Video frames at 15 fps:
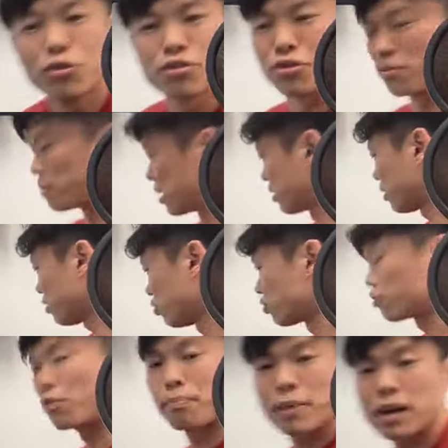your money, use
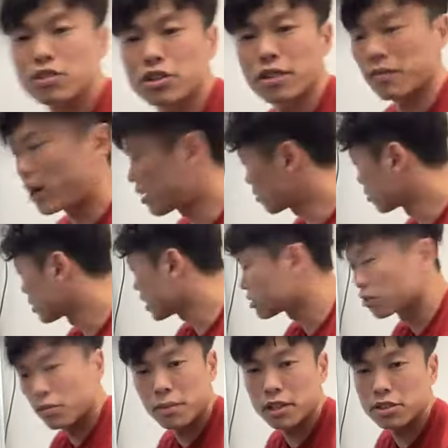your budget, right? So that's
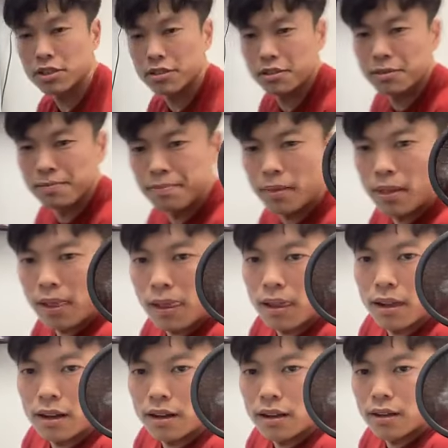your budget too.
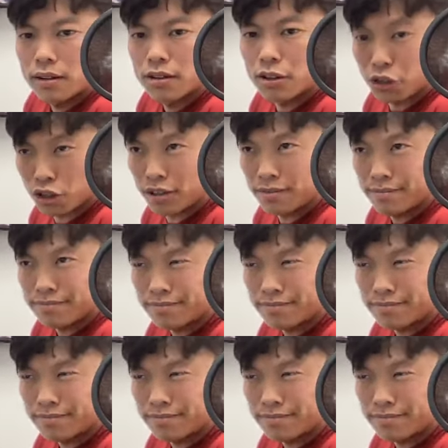Good?